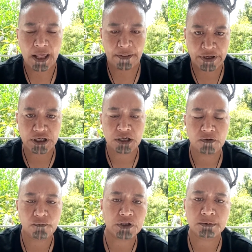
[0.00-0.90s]
and then
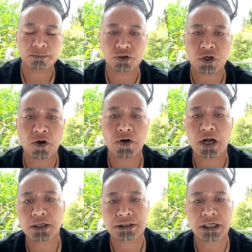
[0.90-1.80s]
delivered them to
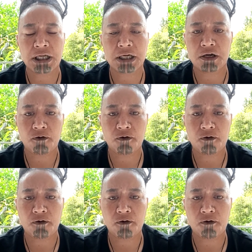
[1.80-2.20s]
Taurangatira